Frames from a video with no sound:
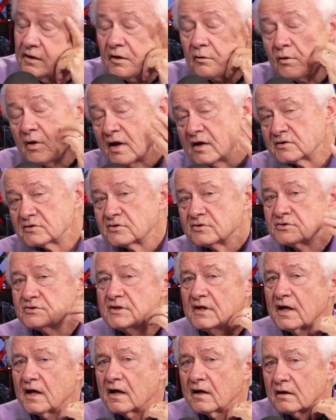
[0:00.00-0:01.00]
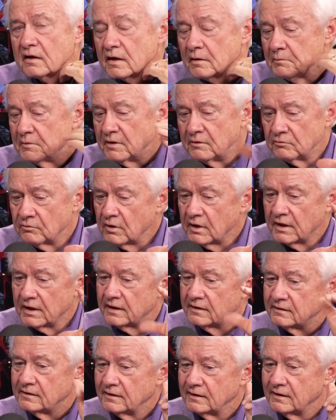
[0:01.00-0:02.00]
well, I was going to say, I mean, really, I
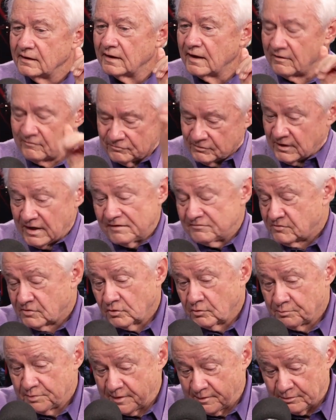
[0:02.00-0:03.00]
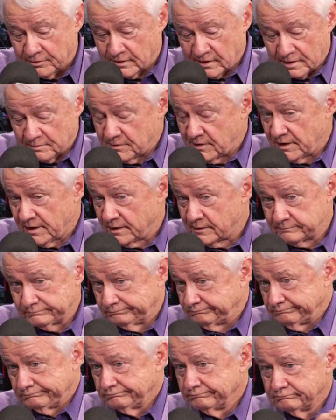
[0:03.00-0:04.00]
think, and I've told people, I mean, I'm
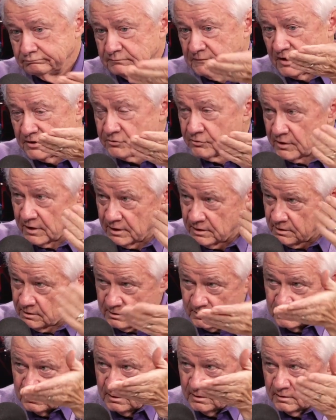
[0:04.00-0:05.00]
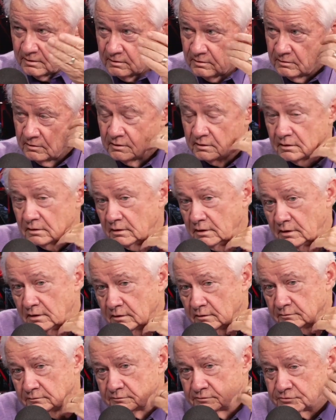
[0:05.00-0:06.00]
not trying to, you
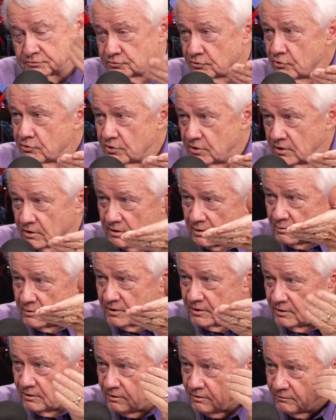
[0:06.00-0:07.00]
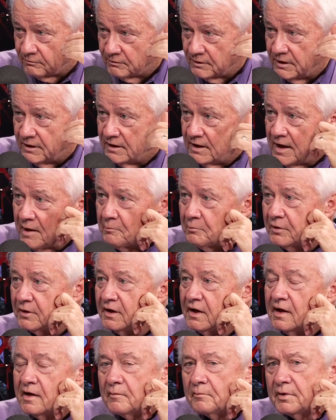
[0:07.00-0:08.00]
know, stroke you. I mean, you don't need that.
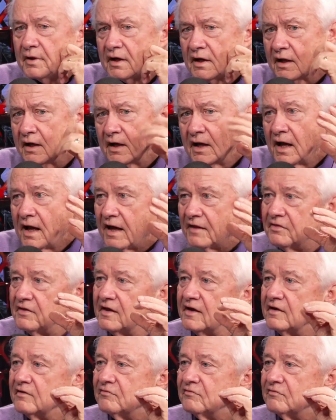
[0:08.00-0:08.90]
But I think